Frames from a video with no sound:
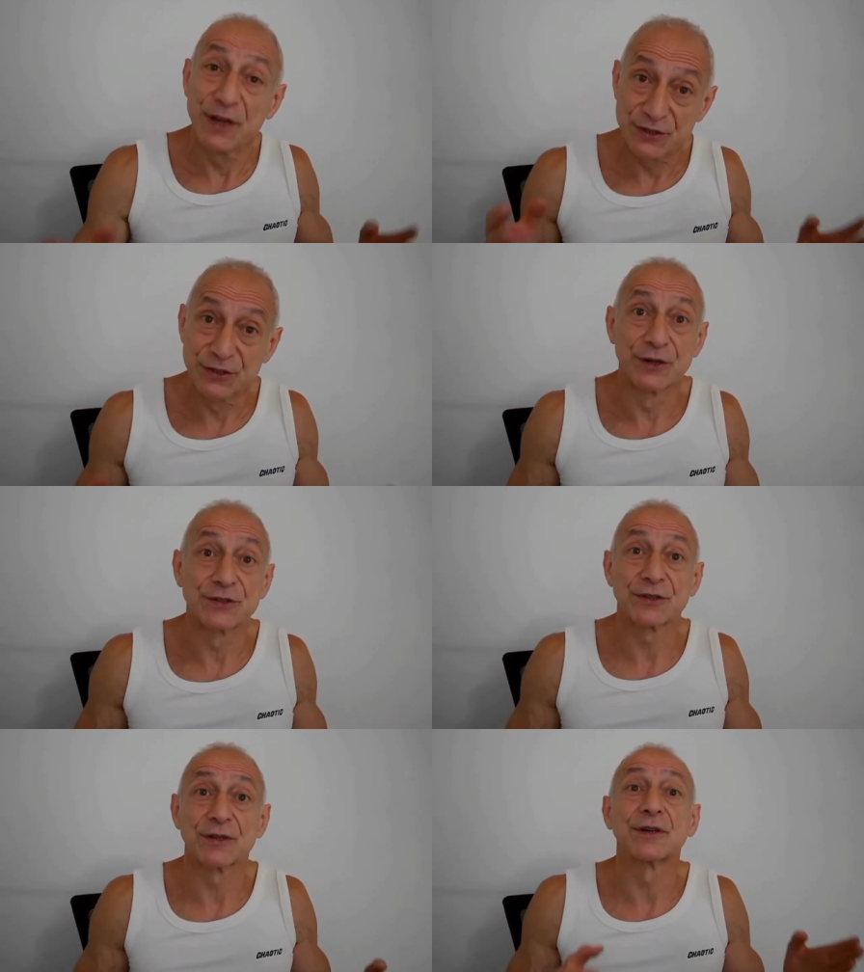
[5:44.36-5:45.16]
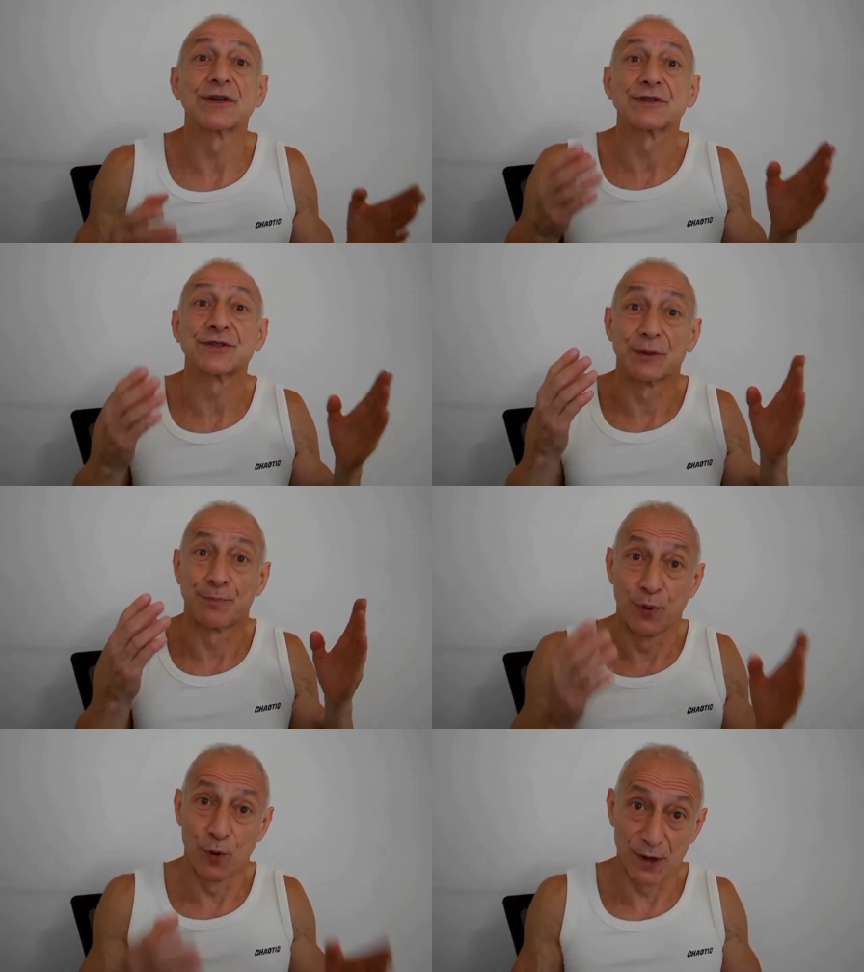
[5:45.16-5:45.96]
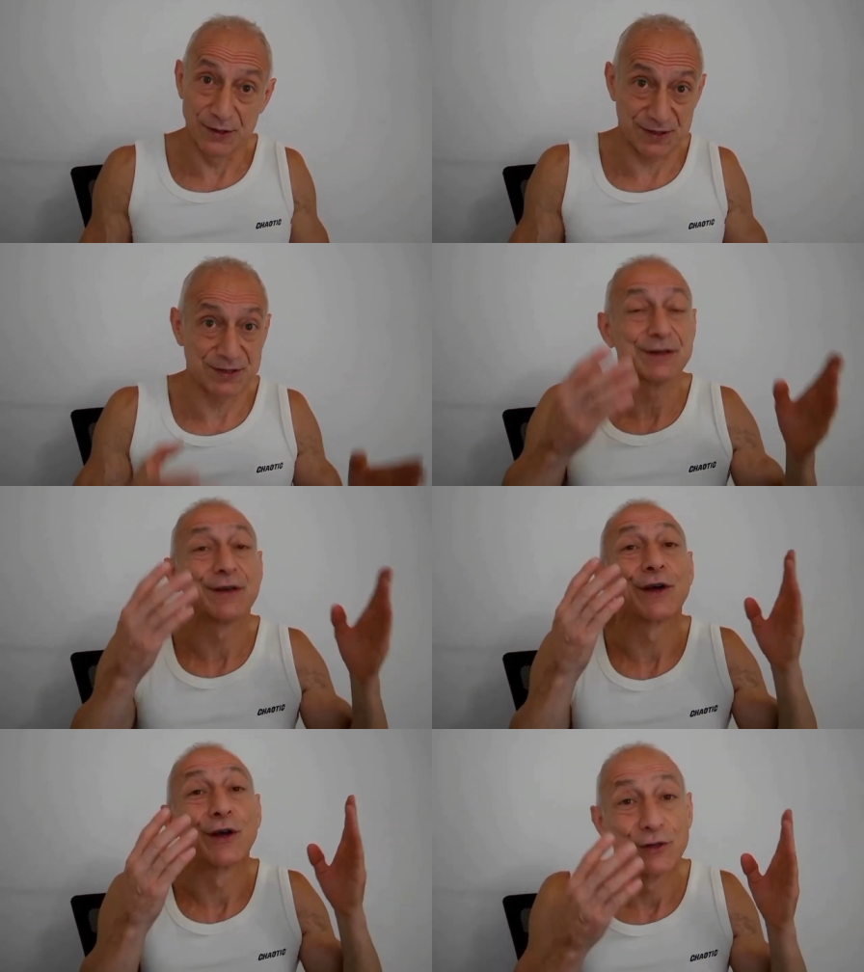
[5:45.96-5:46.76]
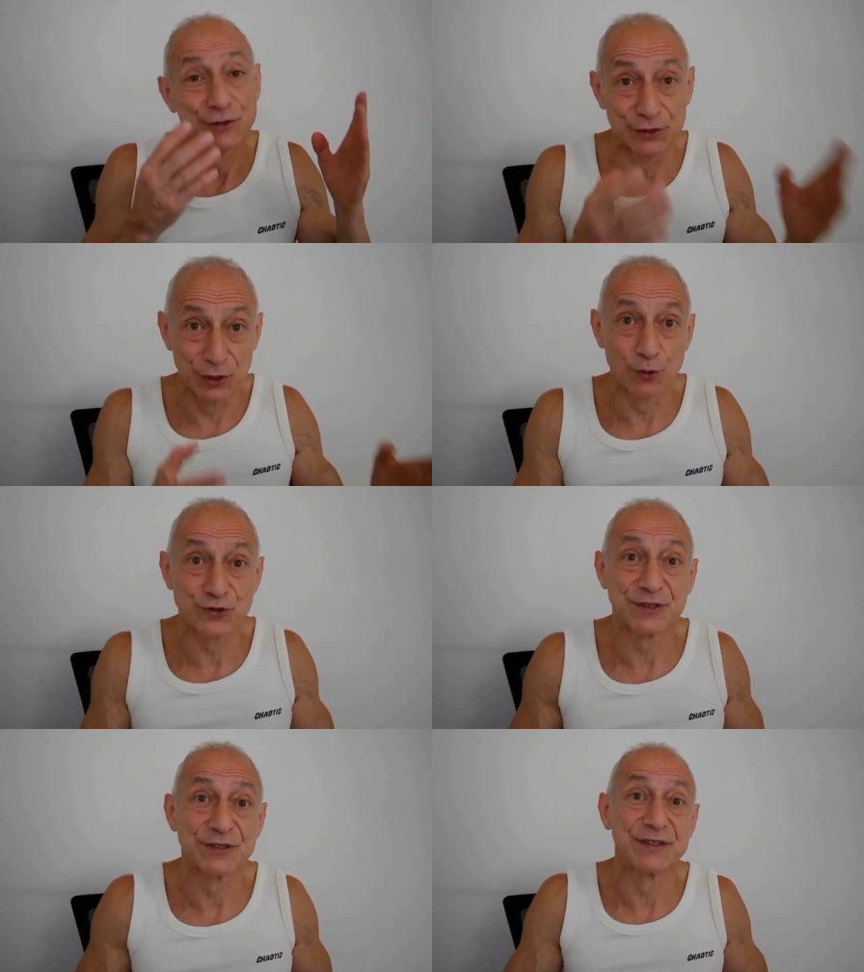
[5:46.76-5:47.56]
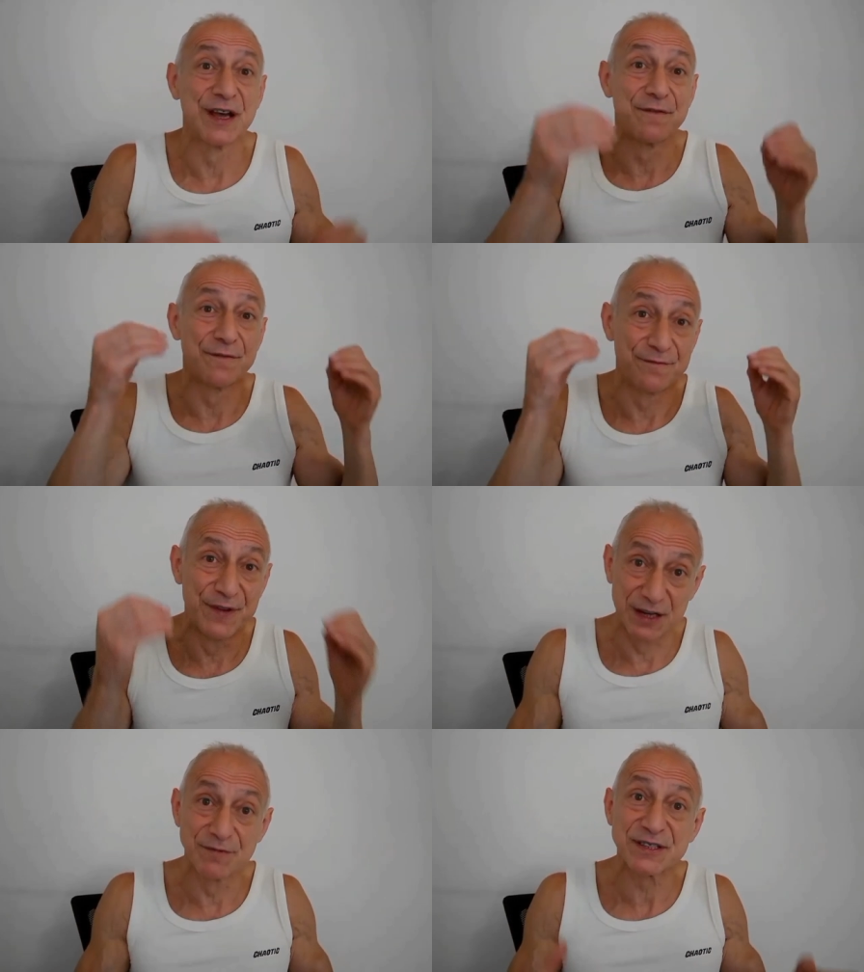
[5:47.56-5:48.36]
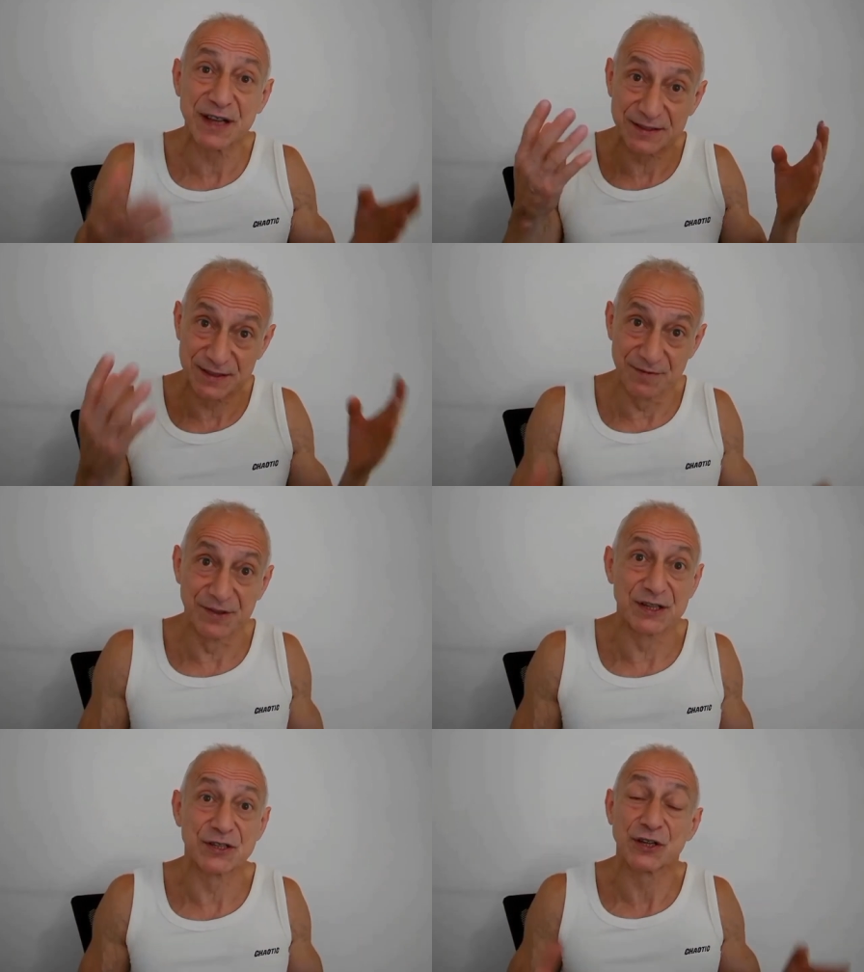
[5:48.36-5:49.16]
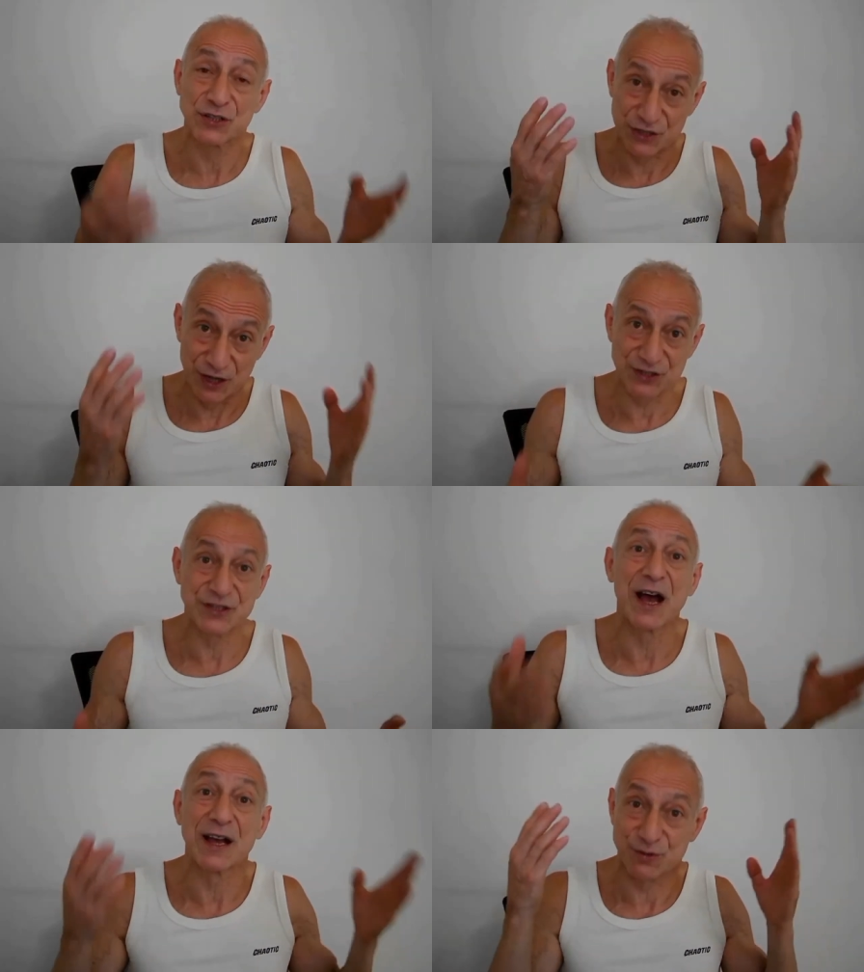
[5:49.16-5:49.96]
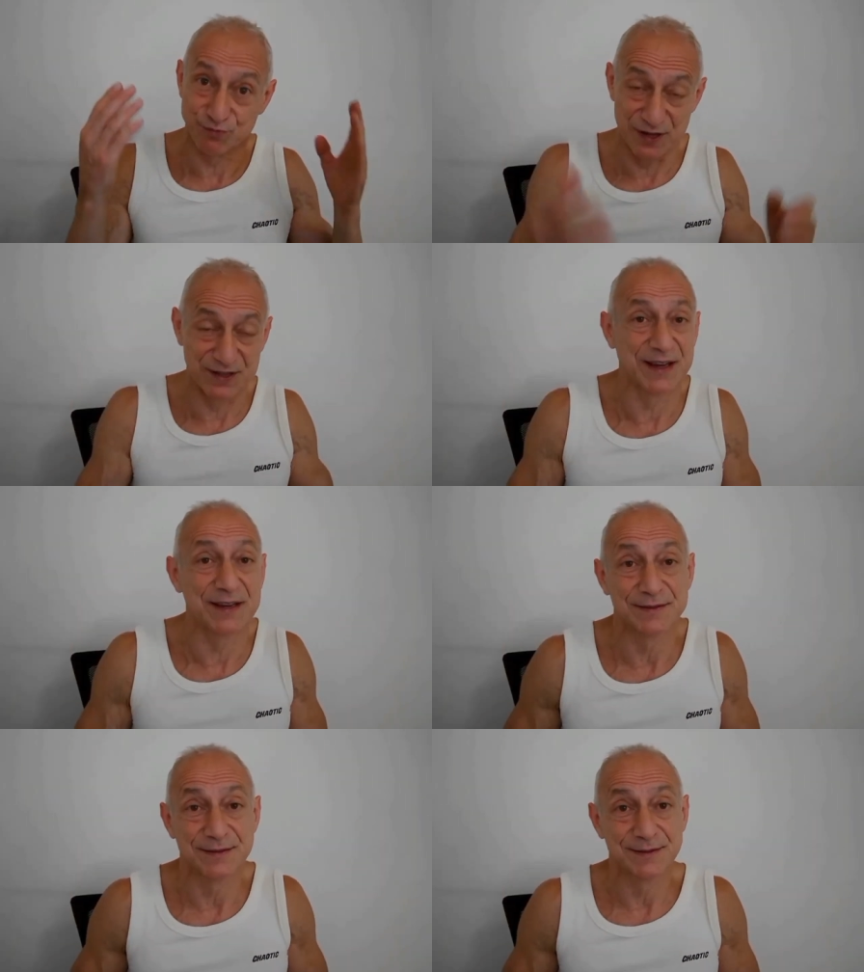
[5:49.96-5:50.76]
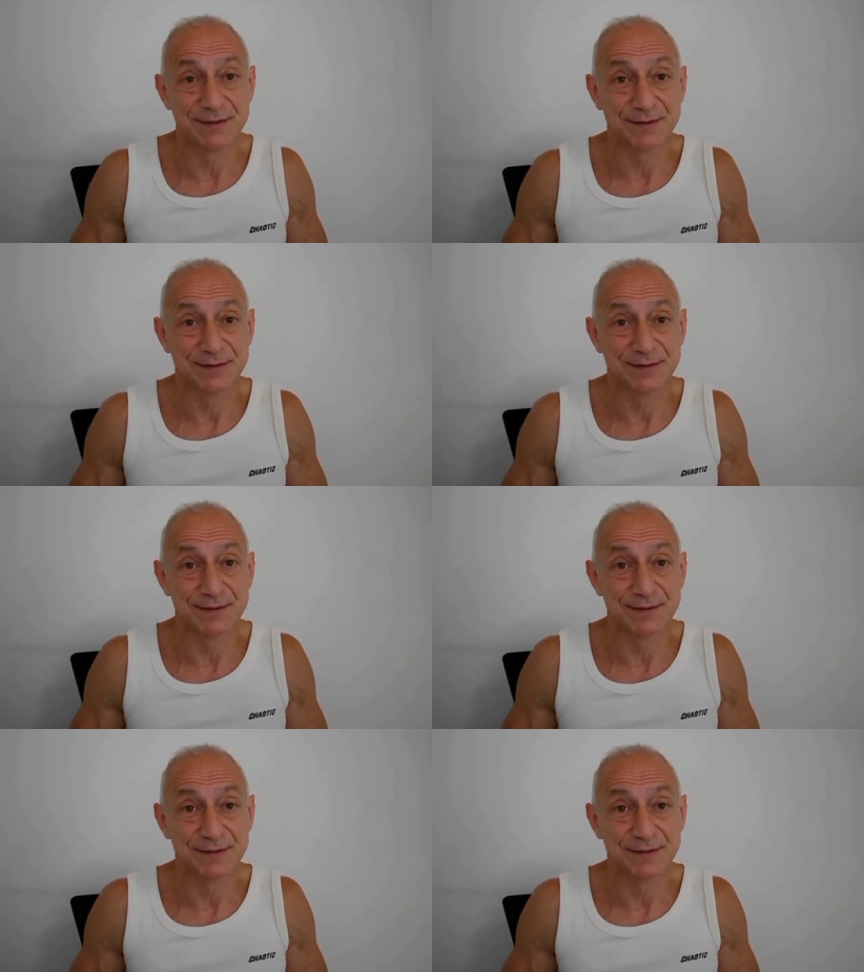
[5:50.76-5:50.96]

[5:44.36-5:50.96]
Research supports the notion that vigorous activities such as sprinting